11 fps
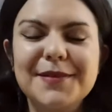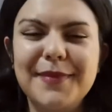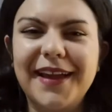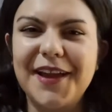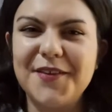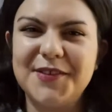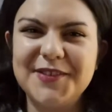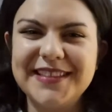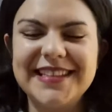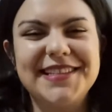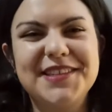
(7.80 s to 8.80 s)
back everyone,
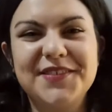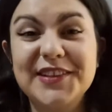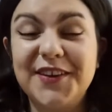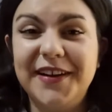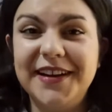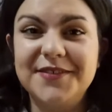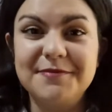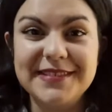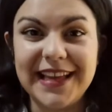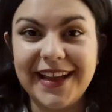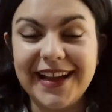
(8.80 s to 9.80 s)
this is Victoria from
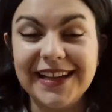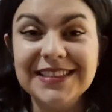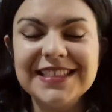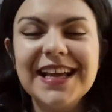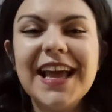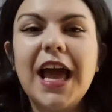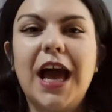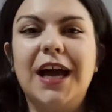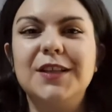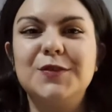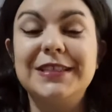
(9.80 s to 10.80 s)
Psychant.
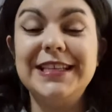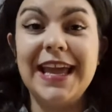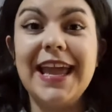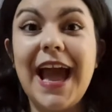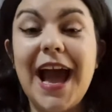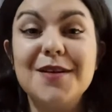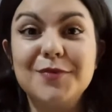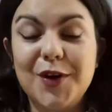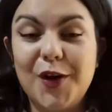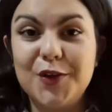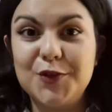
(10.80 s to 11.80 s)
Today I'm
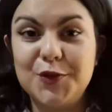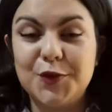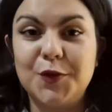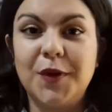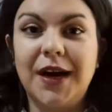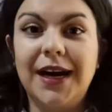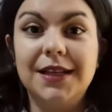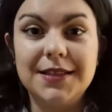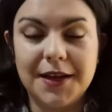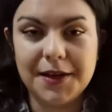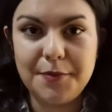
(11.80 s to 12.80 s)
going to
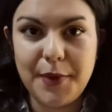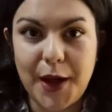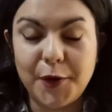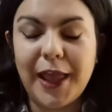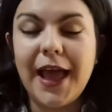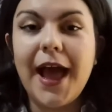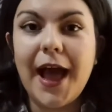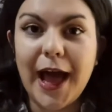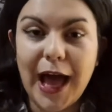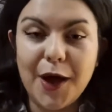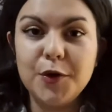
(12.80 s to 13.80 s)
talk about
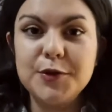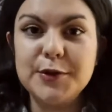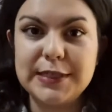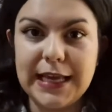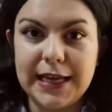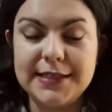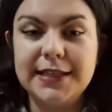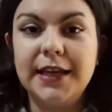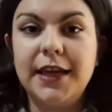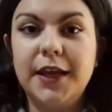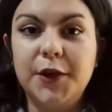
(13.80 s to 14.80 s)
how to set
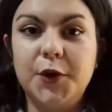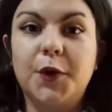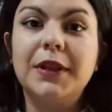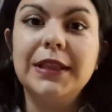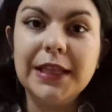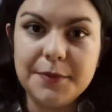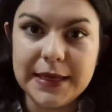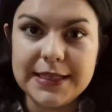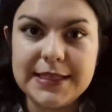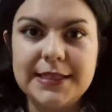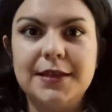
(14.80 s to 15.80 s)
your
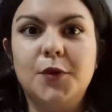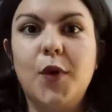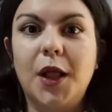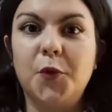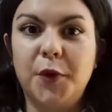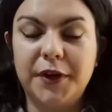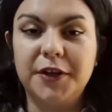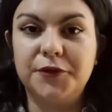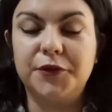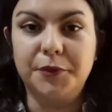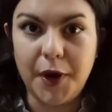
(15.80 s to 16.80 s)
limits while working
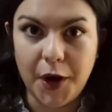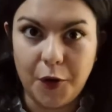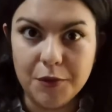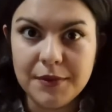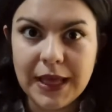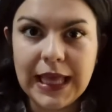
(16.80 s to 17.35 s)
from home,